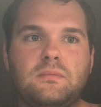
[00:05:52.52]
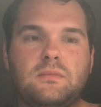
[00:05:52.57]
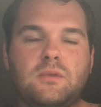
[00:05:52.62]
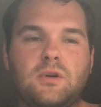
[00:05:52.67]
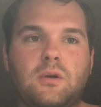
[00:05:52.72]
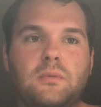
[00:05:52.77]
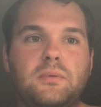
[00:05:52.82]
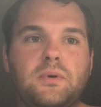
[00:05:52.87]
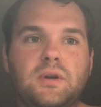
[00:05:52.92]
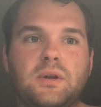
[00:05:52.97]

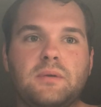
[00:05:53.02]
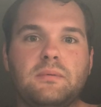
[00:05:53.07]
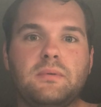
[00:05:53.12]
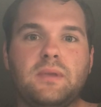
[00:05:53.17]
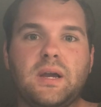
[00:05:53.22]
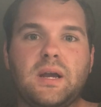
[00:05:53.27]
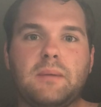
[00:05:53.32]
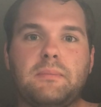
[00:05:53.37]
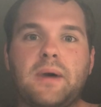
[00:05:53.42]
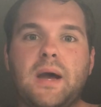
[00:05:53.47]
or put
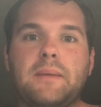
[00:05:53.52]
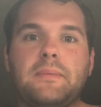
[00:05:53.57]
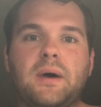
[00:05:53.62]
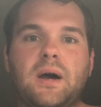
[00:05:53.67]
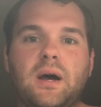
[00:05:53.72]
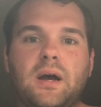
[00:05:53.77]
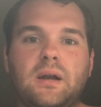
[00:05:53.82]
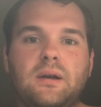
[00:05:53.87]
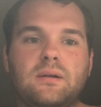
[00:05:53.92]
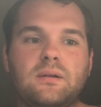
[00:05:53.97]
a
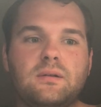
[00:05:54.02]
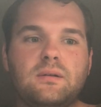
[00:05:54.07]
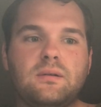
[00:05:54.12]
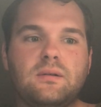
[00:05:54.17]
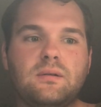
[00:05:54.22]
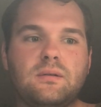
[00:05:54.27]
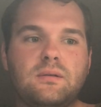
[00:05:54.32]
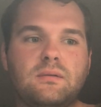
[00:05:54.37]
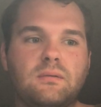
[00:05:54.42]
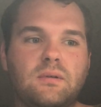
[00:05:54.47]
bipod,
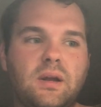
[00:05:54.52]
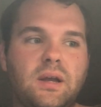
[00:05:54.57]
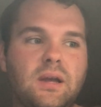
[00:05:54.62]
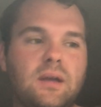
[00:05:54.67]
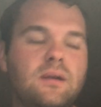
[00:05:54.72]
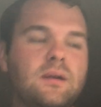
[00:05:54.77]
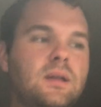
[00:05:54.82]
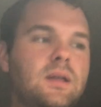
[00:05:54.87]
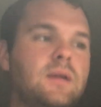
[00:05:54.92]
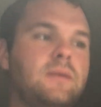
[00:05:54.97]

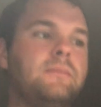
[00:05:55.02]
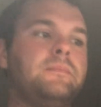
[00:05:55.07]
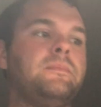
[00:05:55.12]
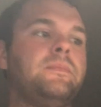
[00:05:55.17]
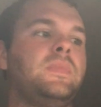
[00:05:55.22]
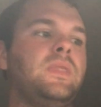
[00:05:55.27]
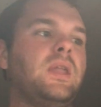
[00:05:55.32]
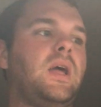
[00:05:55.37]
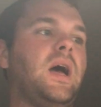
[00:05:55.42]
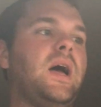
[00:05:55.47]
right?
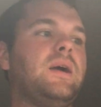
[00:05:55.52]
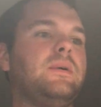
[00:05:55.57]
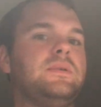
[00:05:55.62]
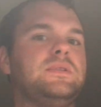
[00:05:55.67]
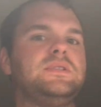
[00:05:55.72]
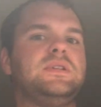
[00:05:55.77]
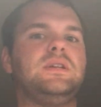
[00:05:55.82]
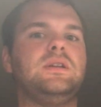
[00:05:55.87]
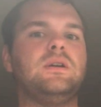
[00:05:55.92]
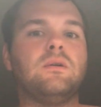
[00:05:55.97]
I
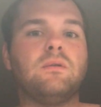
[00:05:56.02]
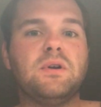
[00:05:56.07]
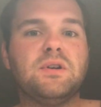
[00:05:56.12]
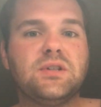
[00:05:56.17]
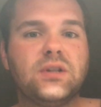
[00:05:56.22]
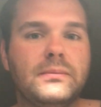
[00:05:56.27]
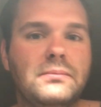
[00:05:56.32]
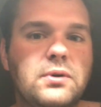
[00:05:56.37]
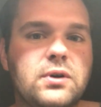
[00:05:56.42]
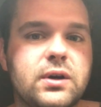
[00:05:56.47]
would see no
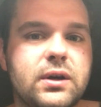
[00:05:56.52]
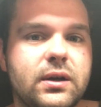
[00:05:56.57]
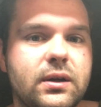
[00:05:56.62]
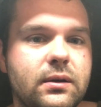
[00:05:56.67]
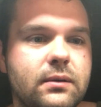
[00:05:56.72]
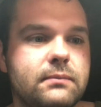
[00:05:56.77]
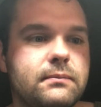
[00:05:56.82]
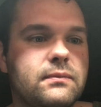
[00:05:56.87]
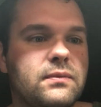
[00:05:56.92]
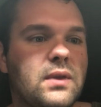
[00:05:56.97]
reason to put
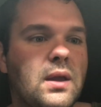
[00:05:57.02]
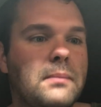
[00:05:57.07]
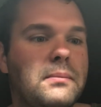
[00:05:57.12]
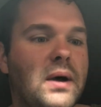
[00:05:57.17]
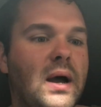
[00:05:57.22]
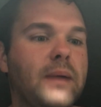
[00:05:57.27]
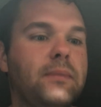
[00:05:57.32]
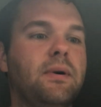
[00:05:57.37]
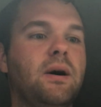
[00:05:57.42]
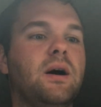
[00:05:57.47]
a
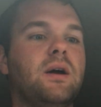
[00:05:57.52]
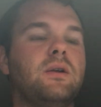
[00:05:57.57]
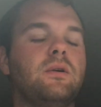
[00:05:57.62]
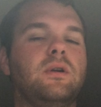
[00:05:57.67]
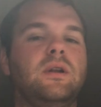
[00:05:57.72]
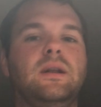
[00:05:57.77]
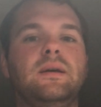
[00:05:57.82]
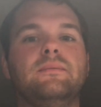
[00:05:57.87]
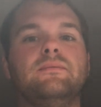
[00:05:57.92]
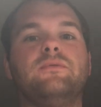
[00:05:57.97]
bipod
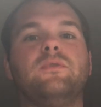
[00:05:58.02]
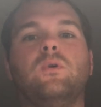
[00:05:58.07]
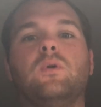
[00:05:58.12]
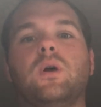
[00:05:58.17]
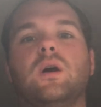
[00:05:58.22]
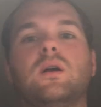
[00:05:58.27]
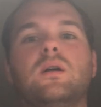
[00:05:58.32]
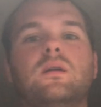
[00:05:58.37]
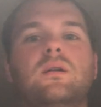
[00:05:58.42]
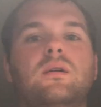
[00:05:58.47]
on an
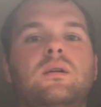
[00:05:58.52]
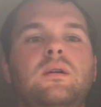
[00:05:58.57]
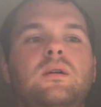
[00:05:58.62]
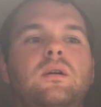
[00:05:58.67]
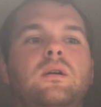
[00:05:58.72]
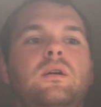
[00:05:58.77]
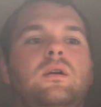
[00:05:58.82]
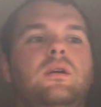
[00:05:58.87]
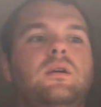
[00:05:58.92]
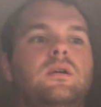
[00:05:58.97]
M4,
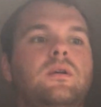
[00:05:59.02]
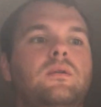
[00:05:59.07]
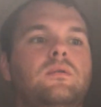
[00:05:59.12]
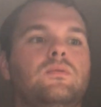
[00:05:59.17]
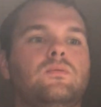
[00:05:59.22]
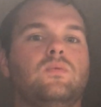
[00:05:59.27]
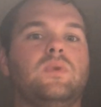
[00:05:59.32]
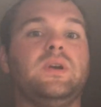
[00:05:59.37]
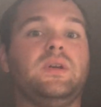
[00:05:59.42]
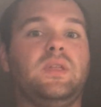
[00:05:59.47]

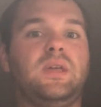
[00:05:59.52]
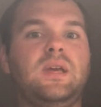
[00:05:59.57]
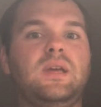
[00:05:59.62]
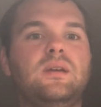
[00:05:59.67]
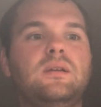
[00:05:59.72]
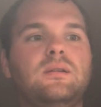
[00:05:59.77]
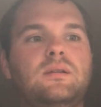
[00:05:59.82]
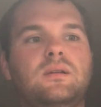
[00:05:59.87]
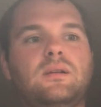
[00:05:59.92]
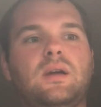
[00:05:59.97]
really.
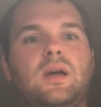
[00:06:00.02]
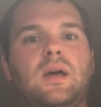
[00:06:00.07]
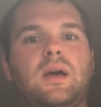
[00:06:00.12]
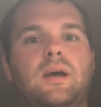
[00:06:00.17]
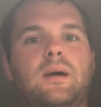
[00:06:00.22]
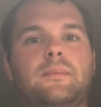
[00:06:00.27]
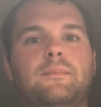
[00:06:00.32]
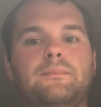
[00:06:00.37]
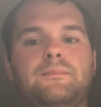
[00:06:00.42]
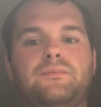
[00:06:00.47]

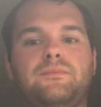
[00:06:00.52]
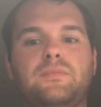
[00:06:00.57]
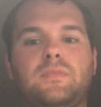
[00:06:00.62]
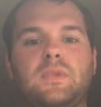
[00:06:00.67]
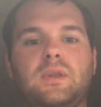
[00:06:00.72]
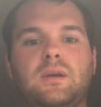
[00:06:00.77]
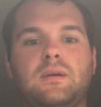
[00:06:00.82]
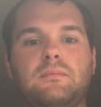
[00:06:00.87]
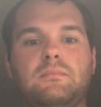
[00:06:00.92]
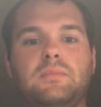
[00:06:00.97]

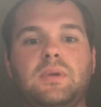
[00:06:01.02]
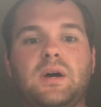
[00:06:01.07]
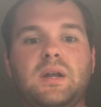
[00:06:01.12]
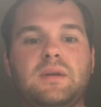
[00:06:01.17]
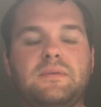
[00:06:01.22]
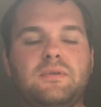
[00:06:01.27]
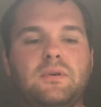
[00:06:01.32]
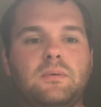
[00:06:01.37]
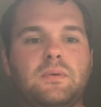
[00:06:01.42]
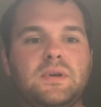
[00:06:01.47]
But
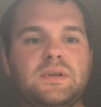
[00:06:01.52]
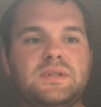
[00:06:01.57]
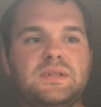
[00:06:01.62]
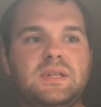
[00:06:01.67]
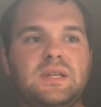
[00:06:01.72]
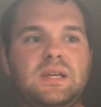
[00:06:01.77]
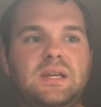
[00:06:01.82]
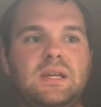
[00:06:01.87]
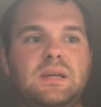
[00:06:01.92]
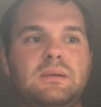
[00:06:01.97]
if it was
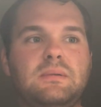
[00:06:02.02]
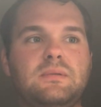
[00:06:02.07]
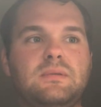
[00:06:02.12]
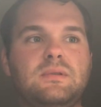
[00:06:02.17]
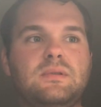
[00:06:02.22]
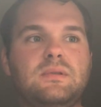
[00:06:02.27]
the